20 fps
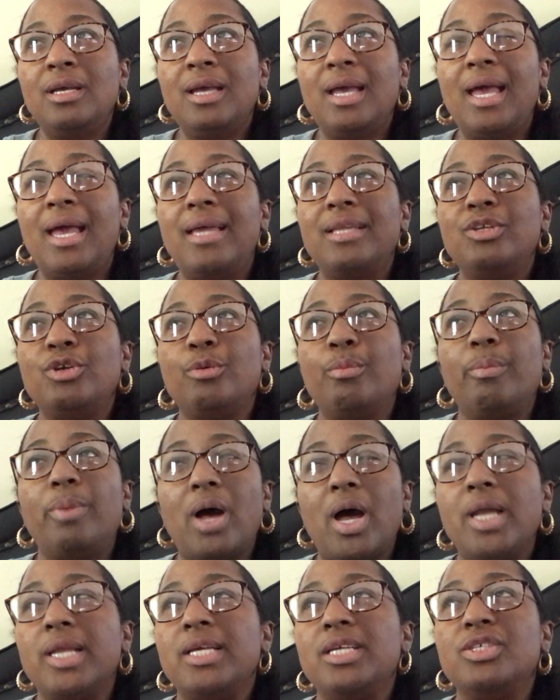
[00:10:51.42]
and your
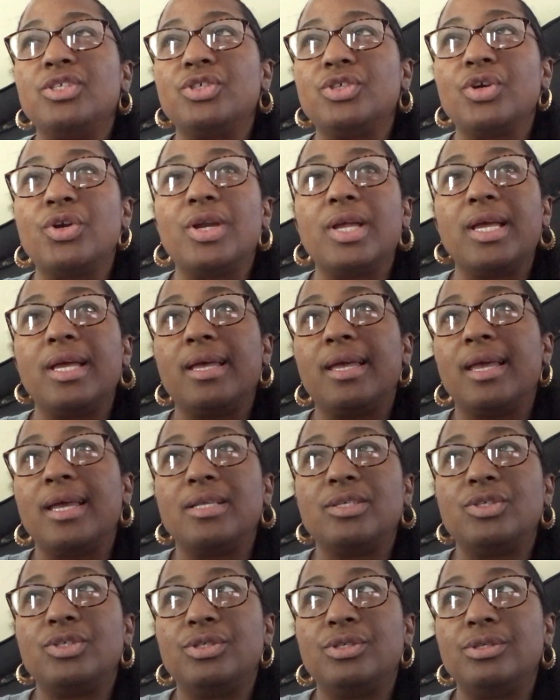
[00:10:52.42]
body is turning
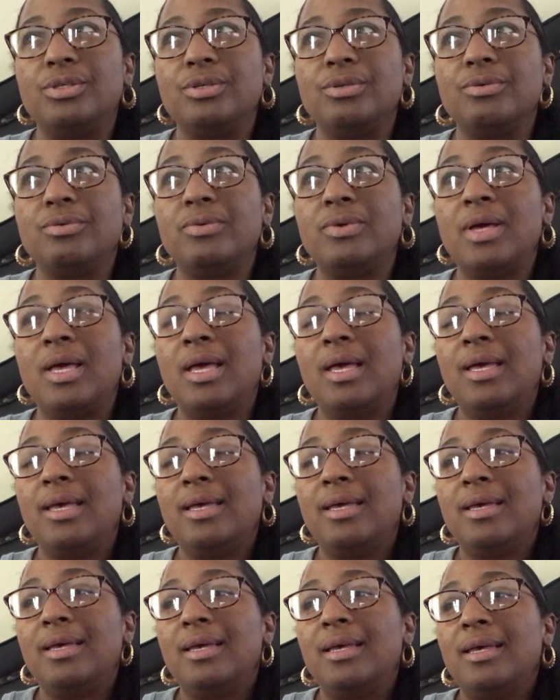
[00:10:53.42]
against you.
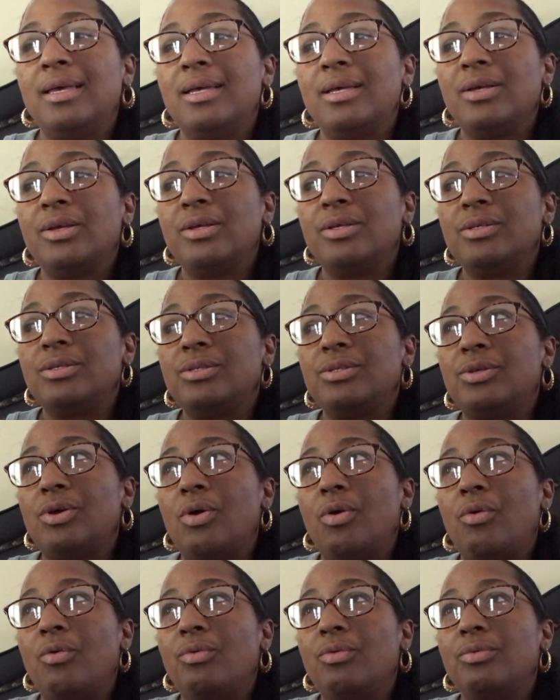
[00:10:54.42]

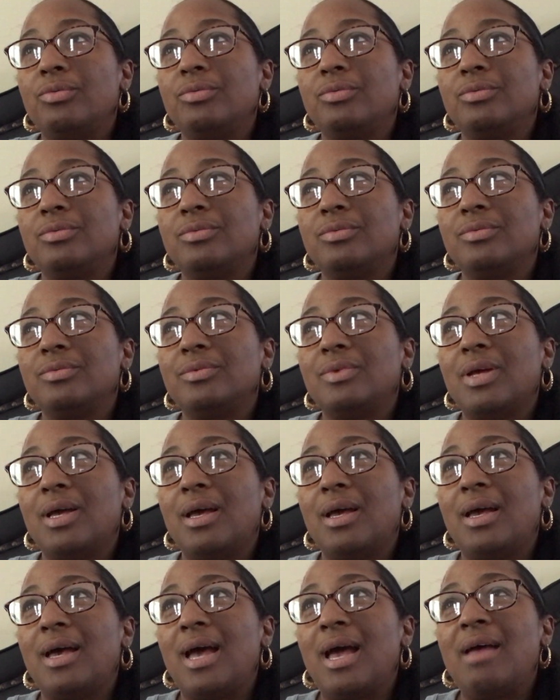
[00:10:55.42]
So
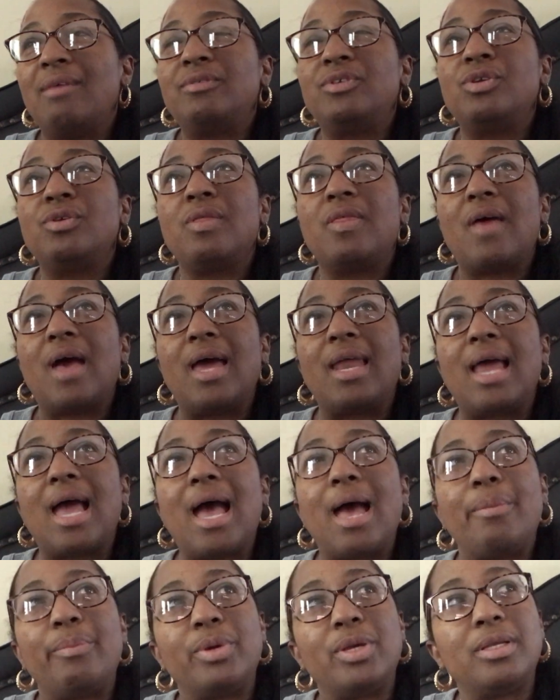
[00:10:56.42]
after that
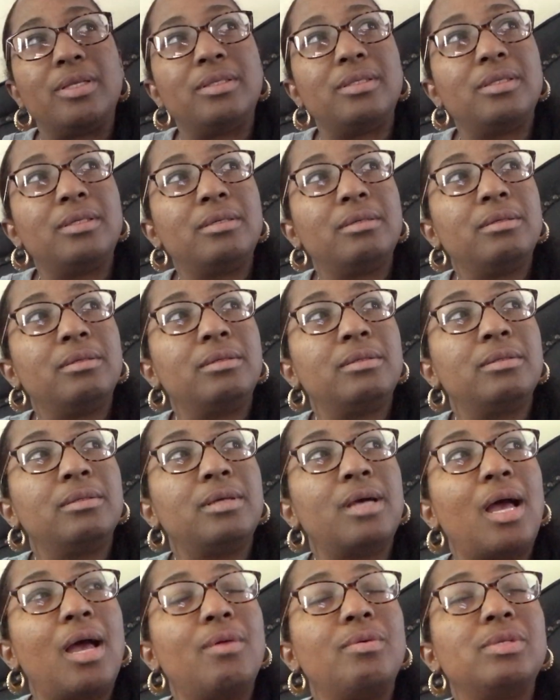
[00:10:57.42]
happened,
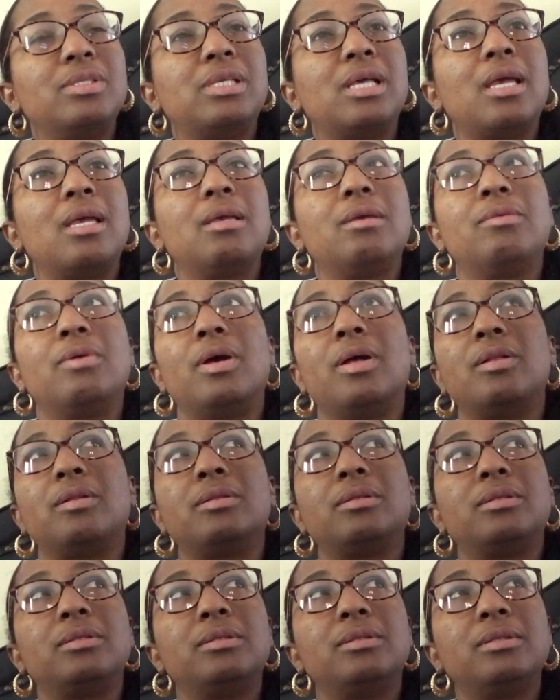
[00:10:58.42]
I was like, well,
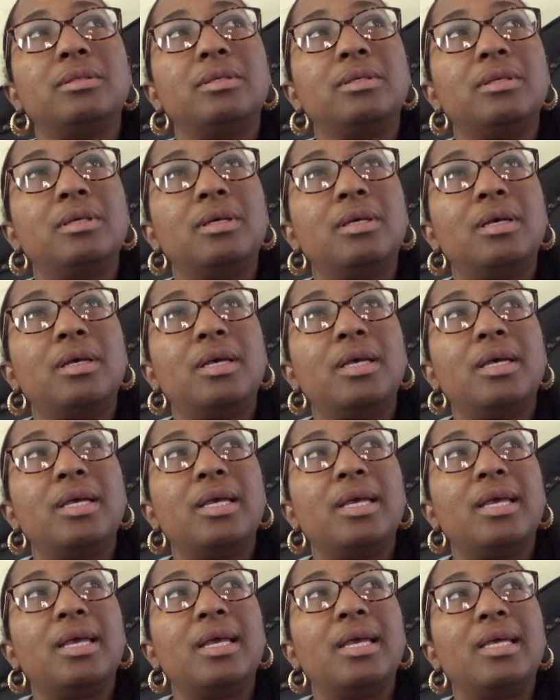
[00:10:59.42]

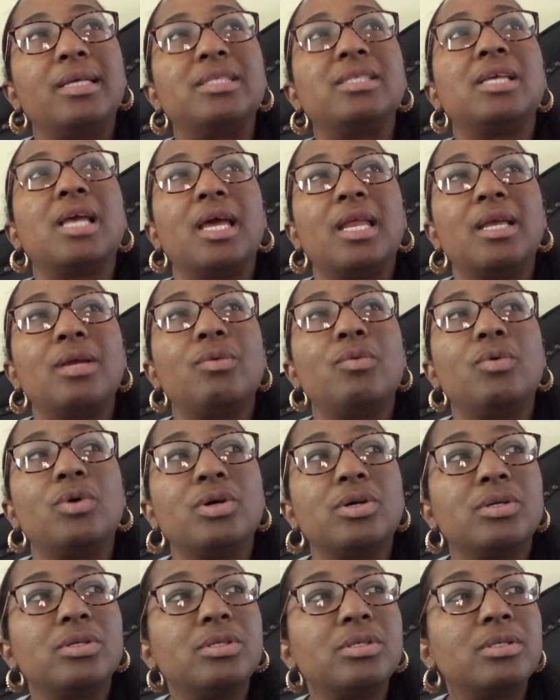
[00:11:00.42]
it's getting
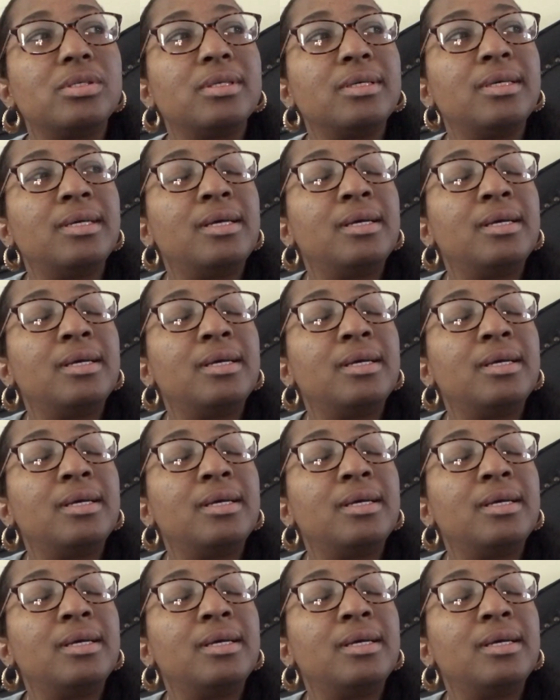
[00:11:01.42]
worse